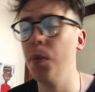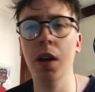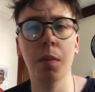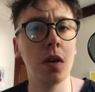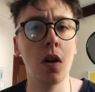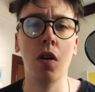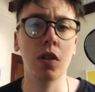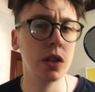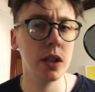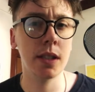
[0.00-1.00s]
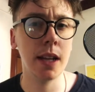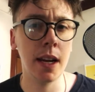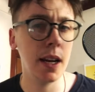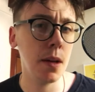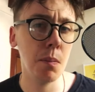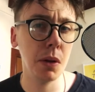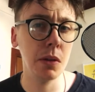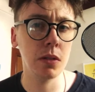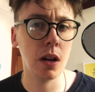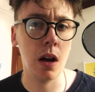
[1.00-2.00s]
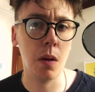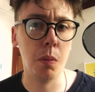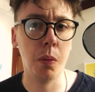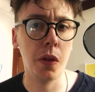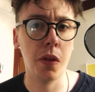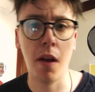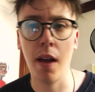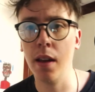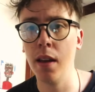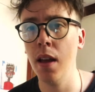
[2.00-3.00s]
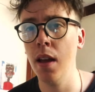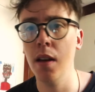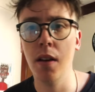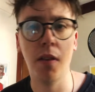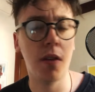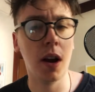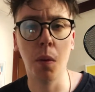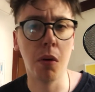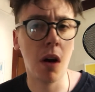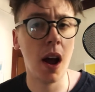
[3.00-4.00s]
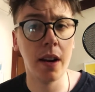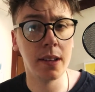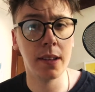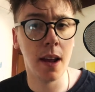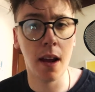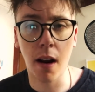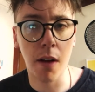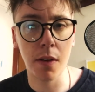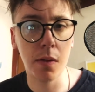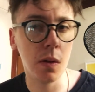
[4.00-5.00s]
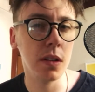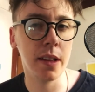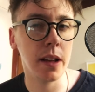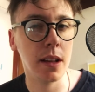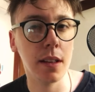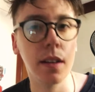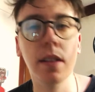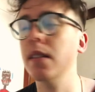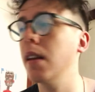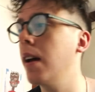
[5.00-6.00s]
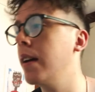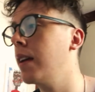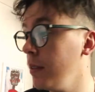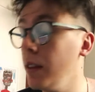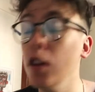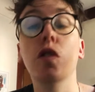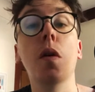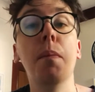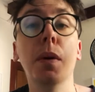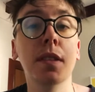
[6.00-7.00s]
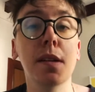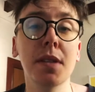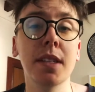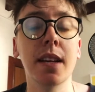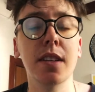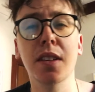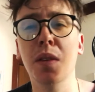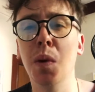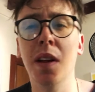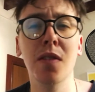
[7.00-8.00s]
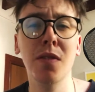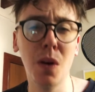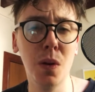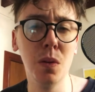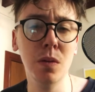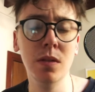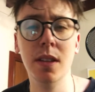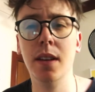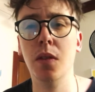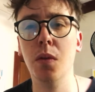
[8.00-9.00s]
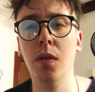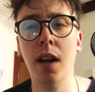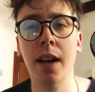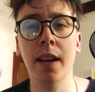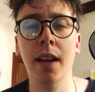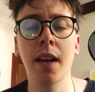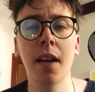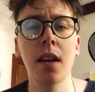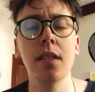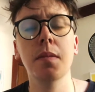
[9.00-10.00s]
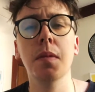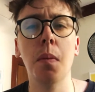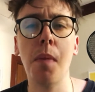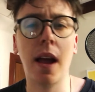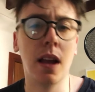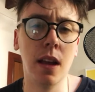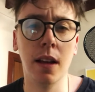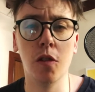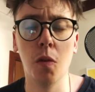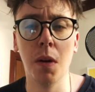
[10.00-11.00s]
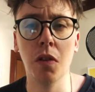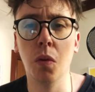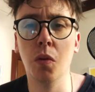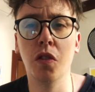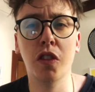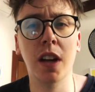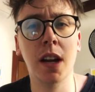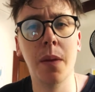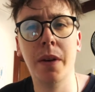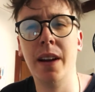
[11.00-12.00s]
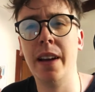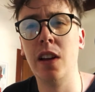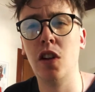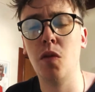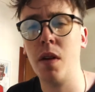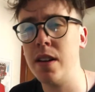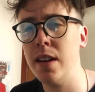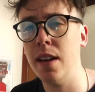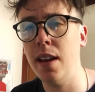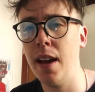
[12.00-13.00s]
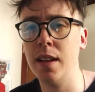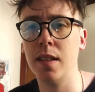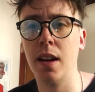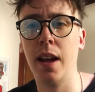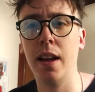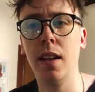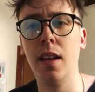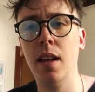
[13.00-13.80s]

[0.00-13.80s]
obnoxious EDM build up with like a fucking Prida snare every 4 seconds, like, so it builds up the tension through like the vocals and through like some of the backing instrumentals just getting a bit like grittier as it like